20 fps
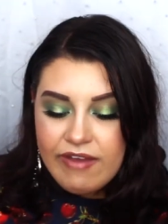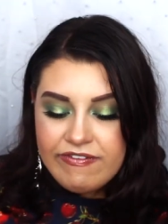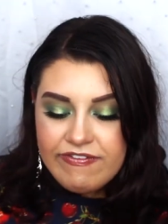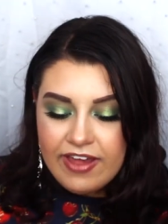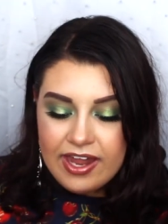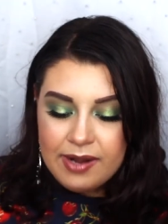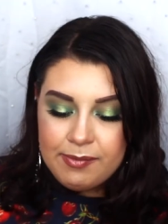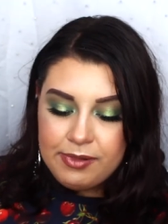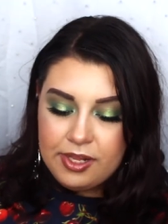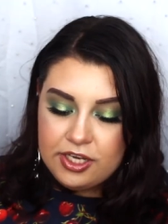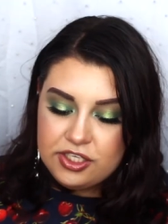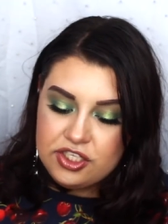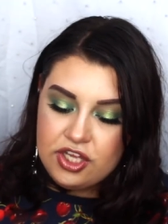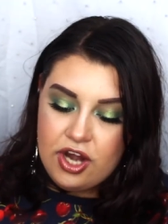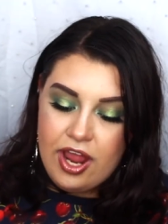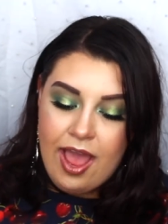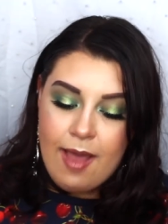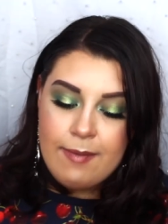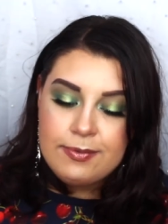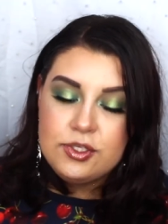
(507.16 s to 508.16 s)
I found a blush
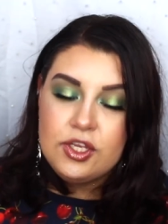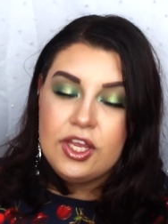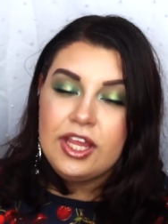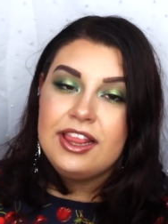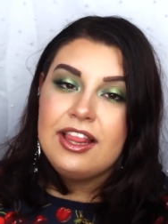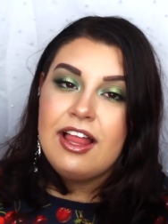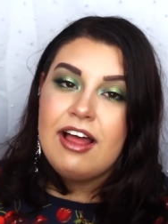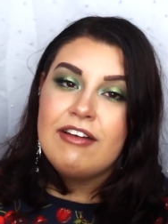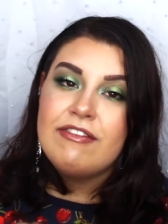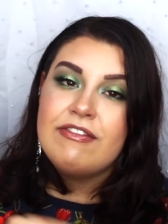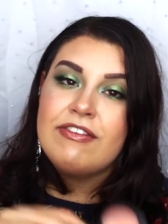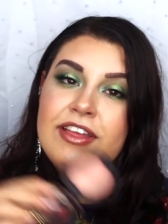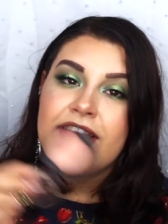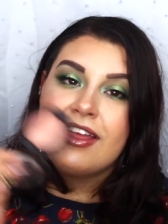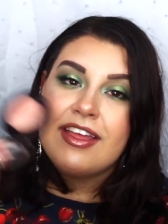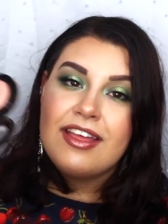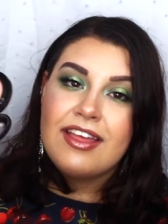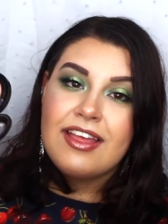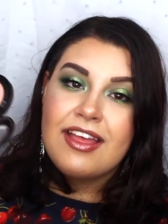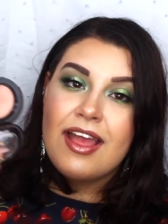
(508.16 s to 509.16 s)
that I absolutely love,
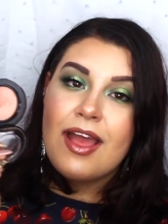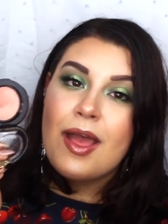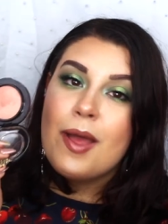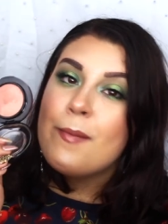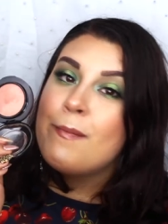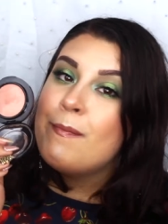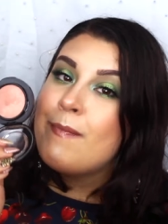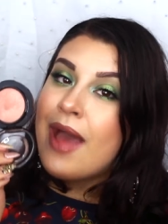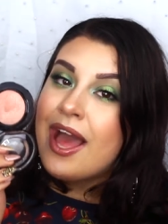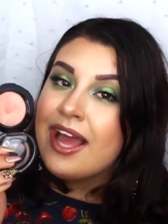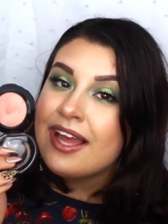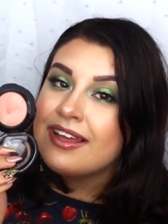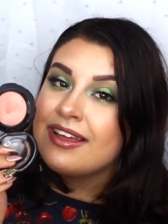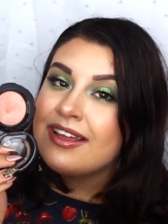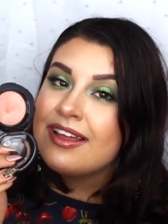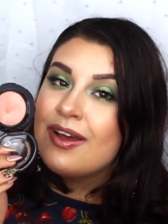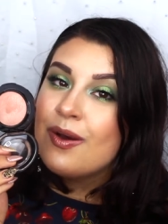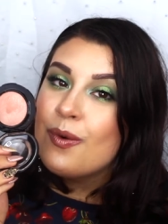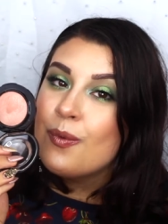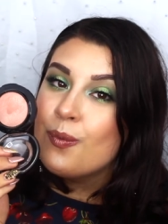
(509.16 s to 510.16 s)
MAC
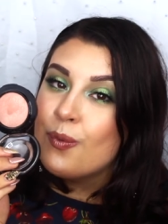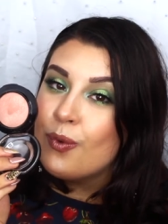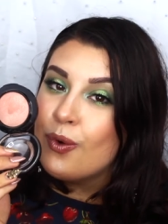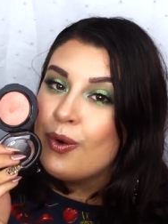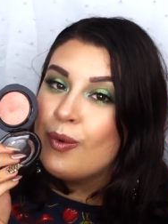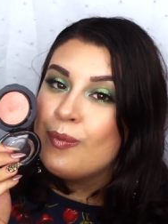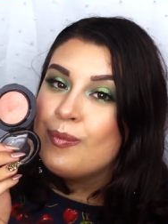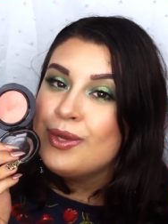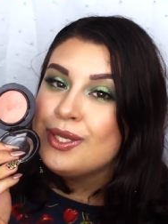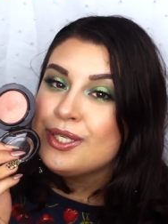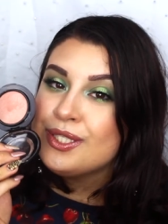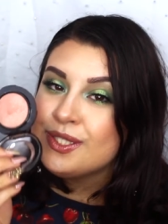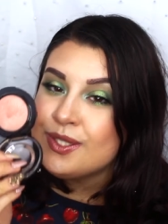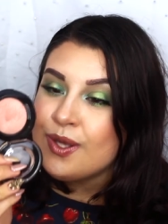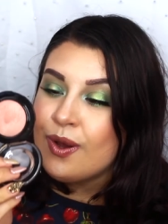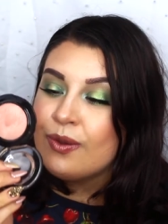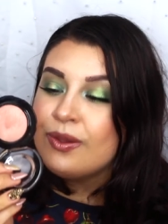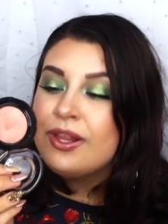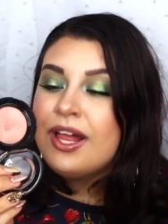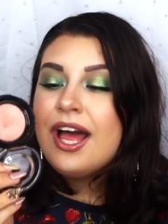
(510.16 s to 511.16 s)
Warm
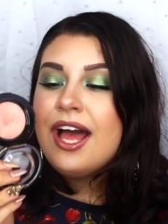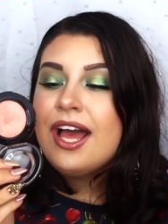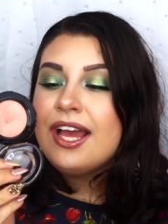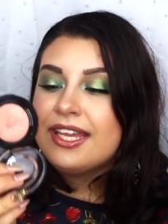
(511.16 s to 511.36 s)
Soul.